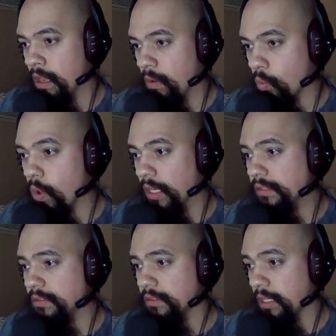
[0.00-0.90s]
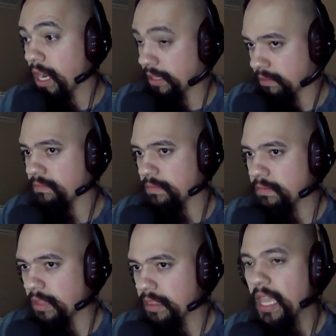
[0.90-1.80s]
one the like
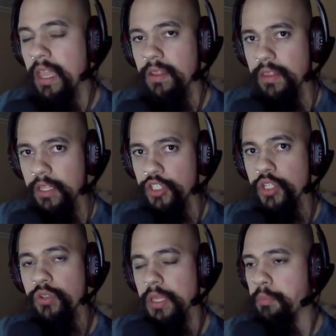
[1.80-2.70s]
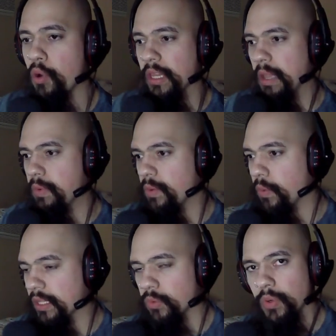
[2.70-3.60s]
the day that she cooked the pork. Then we
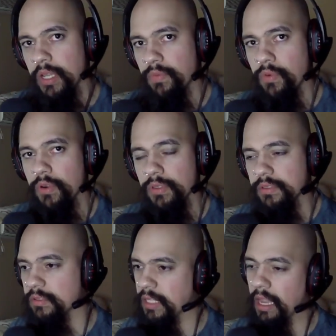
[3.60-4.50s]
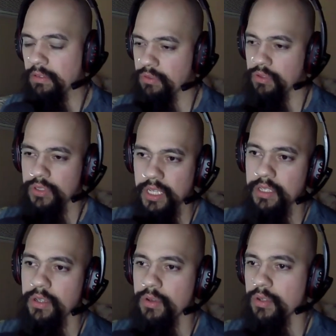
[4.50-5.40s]
wait three or four days to just keep.
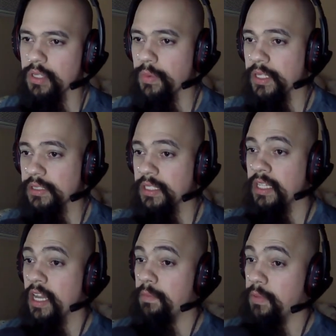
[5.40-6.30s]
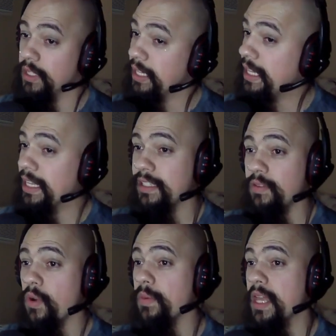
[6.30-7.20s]
cook the rest. But hey, nothing
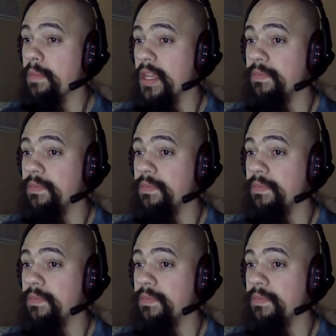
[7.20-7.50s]
wrong with that, man.